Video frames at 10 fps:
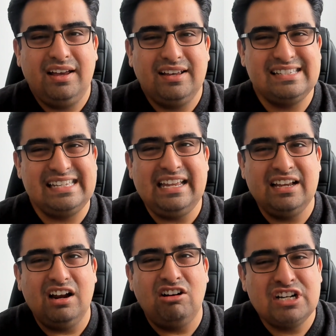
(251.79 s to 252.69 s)

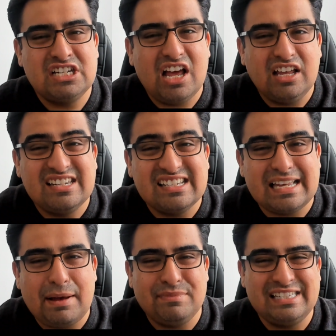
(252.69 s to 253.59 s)
seeing a return to
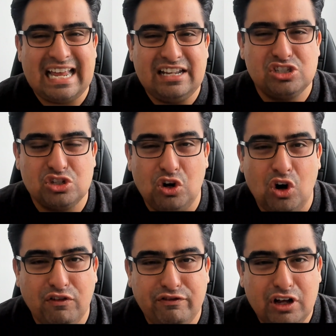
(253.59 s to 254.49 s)
some sense
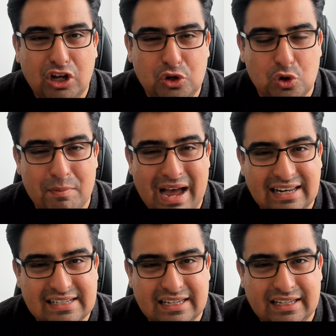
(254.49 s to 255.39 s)
of
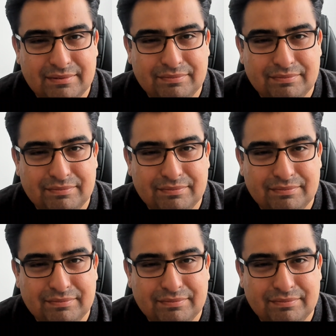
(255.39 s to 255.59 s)
normality.